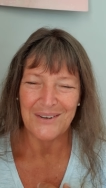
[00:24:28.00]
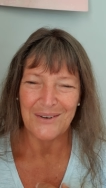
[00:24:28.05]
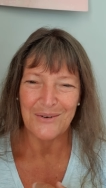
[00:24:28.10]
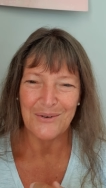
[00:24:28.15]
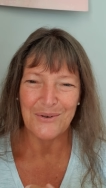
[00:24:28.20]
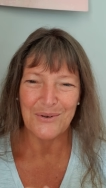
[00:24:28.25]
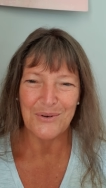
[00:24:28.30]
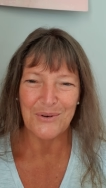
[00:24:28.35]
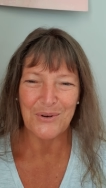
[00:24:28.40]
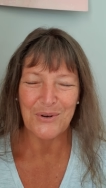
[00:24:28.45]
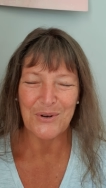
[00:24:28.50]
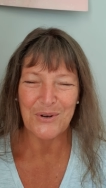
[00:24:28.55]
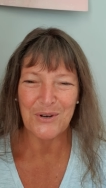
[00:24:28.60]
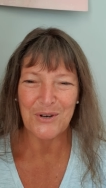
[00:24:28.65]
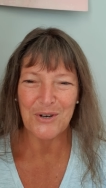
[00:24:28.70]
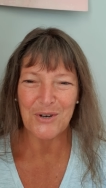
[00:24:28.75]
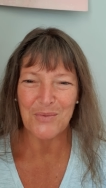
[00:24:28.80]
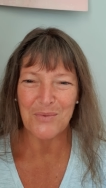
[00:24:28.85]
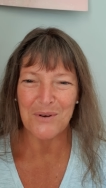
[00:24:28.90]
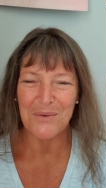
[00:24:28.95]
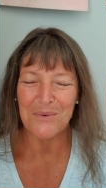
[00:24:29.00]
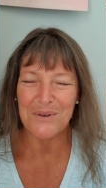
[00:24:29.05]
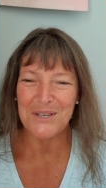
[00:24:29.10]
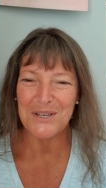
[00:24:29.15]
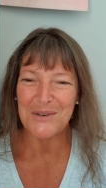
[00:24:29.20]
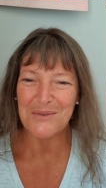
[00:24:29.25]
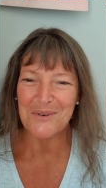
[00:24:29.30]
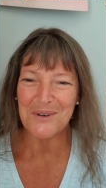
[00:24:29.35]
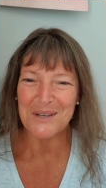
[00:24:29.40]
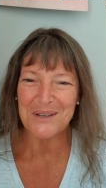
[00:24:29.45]
Oh, but when
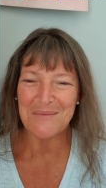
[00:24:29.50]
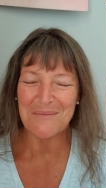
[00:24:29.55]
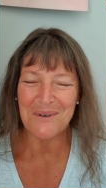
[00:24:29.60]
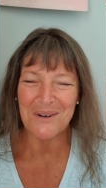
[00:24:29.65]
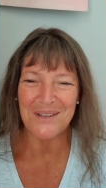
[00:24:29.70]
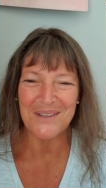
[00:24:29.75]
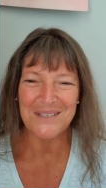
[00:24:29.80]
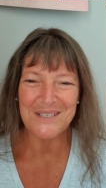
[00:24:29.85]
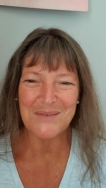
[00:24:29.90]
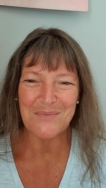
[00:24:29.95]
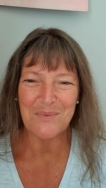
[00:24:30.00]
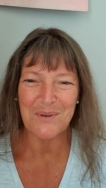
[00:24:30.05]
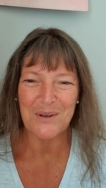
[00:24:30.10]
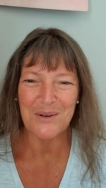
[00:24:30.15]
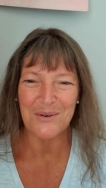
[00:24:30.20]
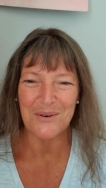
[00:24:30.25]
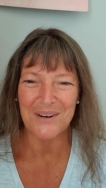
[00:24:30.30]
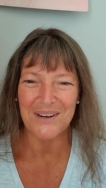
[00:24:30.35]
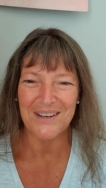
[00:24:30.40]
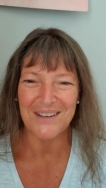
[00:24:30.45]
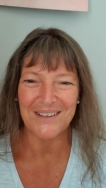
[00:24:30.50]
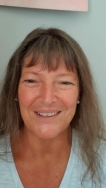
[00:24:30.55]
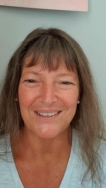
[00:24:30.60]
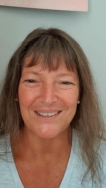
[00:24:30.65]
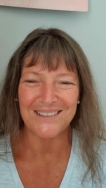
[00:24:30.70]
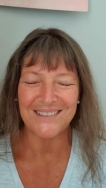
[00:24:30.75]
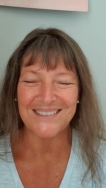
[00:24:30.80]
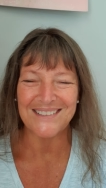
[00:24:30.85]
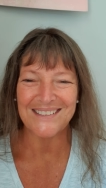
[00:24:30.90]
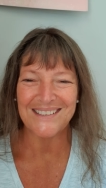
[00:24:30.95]
you're walking by the
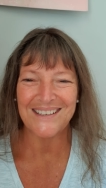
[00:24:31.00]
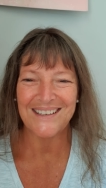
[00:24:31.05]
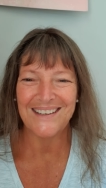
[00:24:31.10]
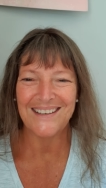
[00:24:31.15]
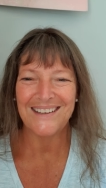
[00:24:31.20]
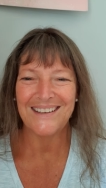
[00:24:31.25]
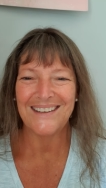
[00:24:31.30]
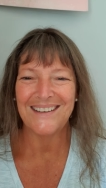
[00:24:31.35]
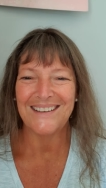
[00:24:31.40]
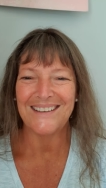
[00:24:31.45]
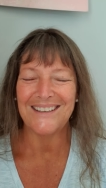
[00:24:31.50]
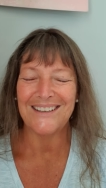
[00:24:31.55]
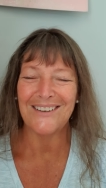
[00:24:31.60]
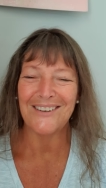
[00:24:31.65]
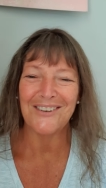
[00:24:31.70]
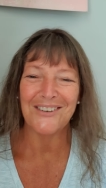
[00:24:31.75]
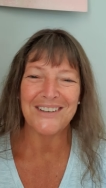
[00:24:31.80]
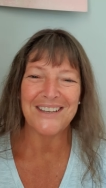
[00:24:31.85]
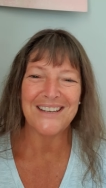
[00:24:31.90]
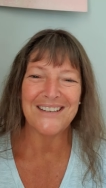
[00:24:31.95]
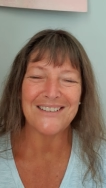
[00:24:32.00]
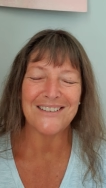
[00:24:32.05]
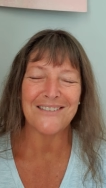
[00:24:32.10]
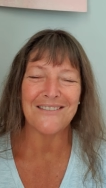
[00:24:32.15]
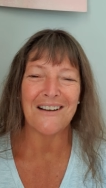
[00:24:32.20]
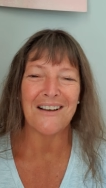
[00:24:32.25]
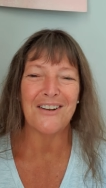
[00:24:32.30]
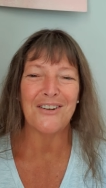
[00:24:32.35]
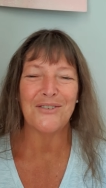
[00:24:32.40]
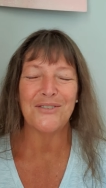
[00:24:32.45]
Spirit, you're looking to
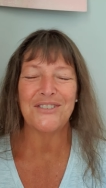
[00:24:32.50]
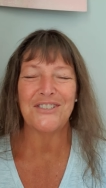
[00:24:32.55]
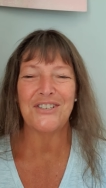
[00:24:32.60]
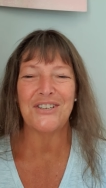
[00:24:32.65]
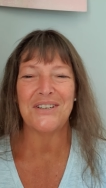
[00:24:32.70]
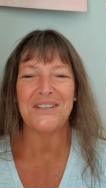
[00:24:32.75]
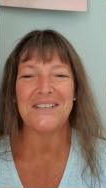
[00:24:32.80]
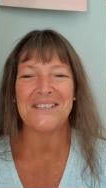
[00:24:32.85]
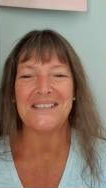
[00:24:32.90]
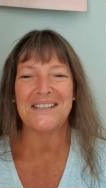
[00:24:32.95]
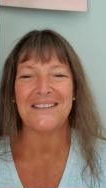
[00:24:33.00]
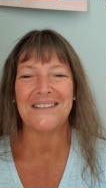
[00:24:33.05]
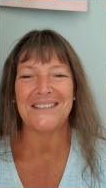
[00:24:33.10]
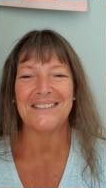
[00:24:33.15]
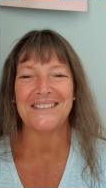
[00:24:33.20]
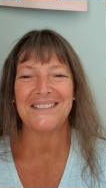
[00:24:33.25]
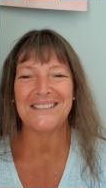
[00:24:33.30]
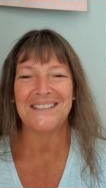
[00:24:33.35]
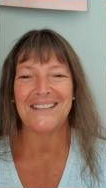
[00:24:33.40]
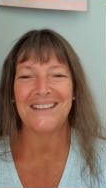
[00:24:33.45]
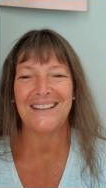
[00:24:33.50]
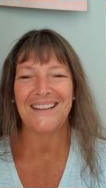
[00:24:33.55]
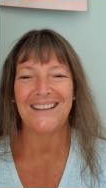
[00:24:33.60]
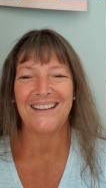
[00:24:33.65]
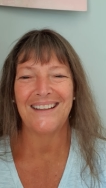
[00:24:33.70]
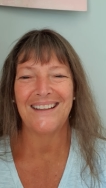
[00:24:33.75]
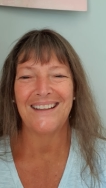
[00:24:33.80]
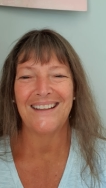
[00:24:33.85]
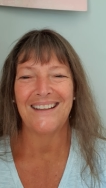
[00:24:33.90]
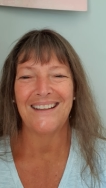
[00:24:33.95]
our Lord Jesus,
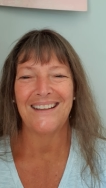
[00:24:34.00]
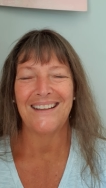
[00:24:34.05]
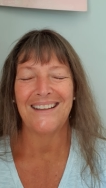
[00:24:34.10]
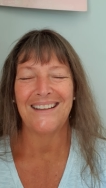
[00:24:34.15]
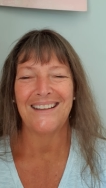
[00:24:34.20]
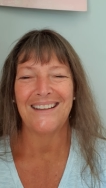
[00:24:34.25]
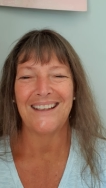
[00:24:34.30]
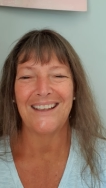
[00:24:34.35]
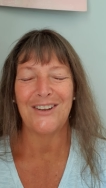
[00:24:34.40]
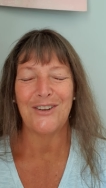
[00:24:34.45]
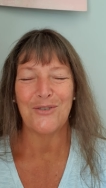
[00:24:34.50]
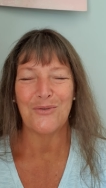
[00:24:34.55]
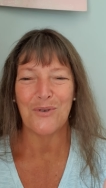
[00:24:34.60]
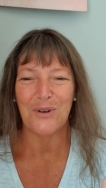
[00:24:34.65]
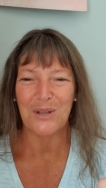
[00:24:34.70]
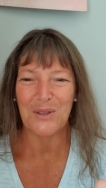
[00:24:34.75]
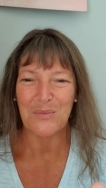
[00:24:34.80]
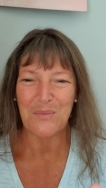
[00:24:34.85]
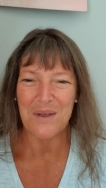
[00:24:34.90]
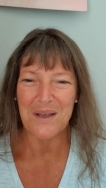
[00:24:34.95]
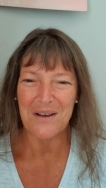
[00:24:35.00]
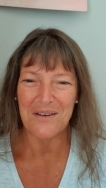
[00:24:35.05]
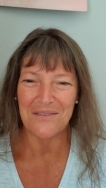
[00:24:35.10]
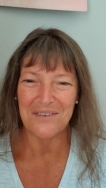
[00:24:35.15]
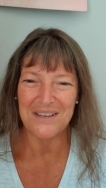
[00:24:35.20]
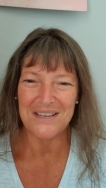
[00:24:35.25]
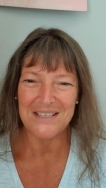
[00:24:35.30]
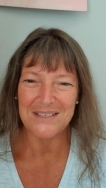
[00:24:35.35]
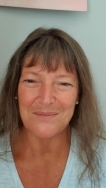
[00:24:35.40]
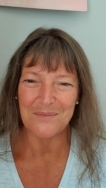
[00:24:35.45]
and you walk in the power of
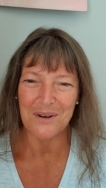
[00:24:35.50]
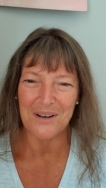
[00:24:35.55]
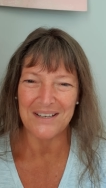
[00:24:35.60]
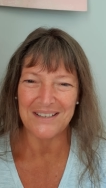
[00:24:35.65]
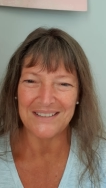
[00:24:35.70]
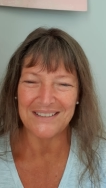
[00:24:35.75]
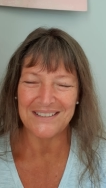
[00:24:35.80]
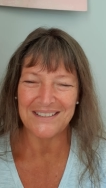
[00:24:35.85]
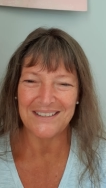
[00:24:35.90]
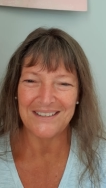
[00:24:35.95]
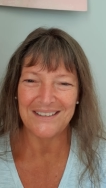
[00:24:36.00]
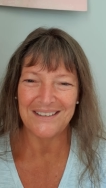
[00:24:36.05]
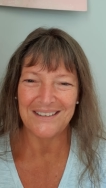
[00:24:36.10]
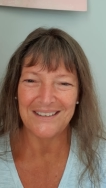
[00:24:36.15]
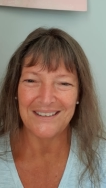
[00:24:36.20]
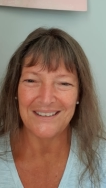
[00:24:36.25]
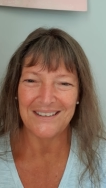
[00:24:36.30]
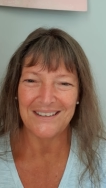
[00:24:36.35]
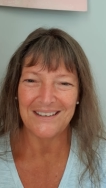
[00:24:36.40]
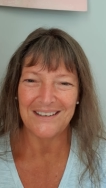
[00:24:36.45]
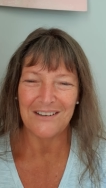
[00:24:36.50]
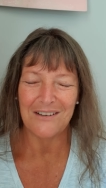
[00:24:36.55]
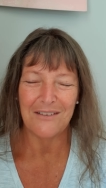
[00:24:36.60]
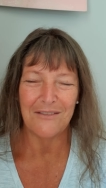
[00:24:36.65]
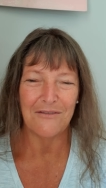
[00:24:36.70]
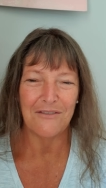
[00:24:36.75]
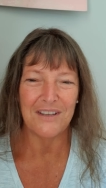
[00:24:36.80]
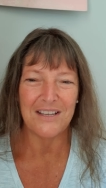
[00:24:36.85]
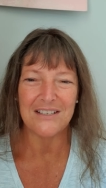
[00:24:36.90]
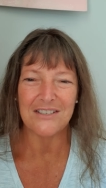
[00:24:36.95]
His might
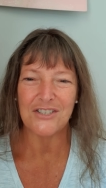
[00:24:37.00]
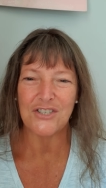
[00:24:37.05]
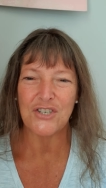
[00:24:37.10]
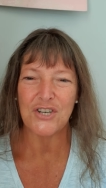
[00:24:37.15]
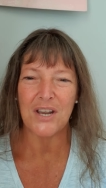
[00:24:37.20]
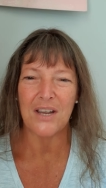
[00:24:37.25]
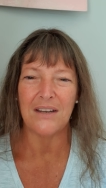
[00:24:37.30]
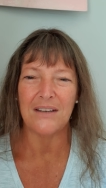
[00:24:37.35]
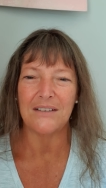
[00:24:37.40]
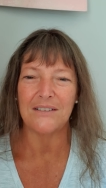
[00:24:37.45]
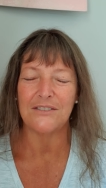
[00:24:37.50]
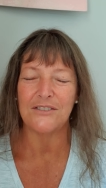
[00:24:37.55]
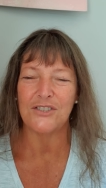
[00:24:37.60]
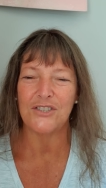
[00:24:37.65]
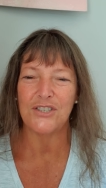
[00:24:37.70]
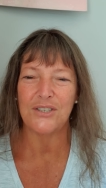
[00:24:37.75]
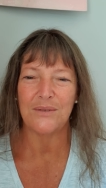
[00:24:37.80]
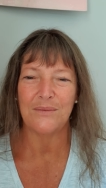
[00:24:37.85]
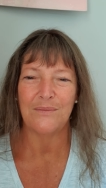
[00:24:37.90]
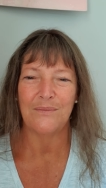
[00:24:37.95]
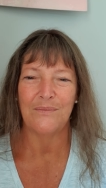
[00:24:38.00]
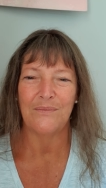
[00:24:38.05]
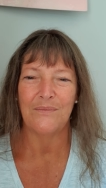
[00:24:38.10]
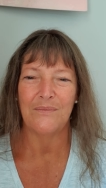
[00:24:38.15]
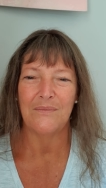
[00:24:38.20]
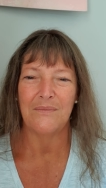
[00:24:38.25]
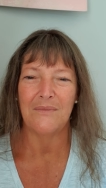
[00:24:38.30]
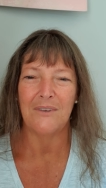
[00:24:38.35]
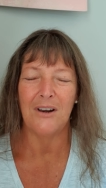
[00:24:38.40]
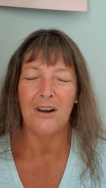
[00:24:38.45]
things change
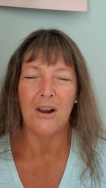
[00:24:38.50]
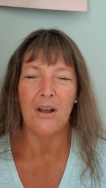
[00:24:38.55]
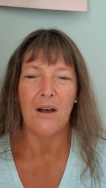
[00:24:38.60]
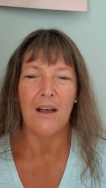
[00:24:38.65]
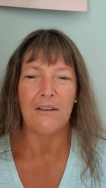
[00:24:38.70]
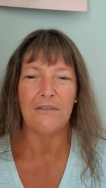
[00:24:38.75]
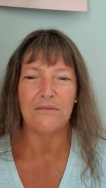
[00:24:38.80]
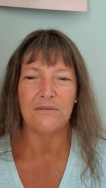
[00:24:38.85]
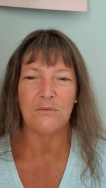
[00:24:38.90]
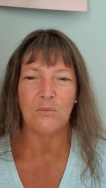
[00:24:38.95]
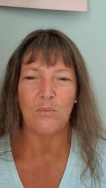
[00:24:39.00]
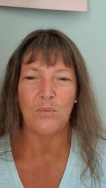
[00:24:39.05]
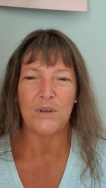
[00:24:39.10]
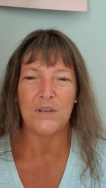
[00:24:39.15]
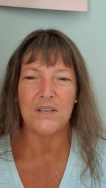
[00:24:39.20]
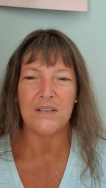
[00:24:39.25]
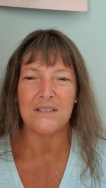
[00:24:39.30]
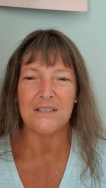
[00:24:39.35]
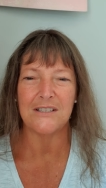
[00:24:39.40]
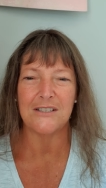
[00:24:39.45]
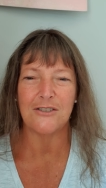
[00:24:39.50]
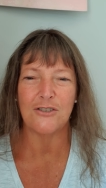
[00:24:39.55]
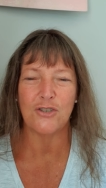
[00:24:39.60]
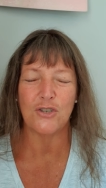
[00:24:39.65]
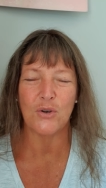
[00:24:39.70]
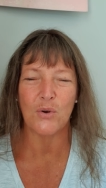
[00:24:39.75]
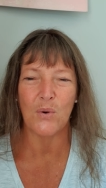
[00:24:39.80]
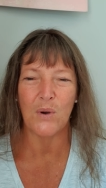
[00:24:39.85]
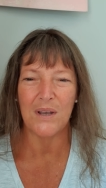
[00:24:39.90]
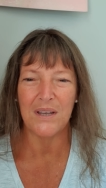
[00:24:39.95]
life, peace,
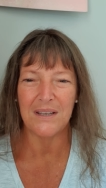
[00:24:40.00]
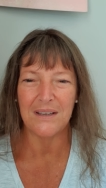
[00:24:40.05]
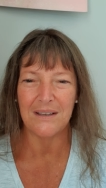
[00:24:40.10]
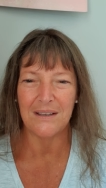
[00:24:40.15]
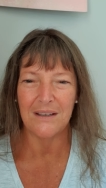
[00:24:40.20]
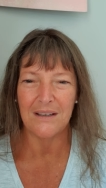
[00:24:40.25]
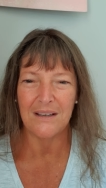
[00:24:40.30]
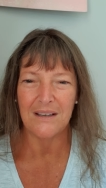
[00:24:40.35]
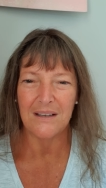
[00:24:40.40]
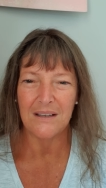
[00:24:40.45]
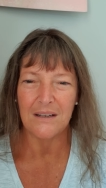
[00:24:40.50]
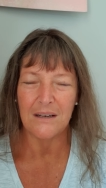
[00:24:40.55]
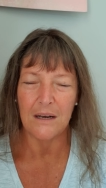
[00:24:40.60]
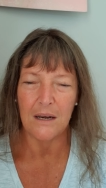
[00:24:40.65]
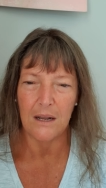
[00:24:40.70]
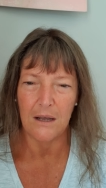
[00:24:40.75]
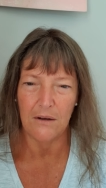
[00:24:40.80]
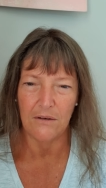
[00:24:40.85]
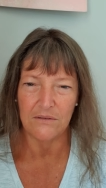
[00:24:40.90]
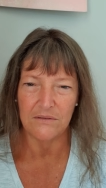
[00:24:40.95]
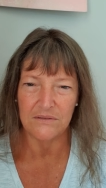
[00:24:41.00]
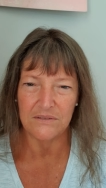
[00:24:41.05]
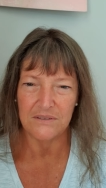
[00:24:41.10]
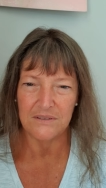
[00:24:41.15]
joy, love.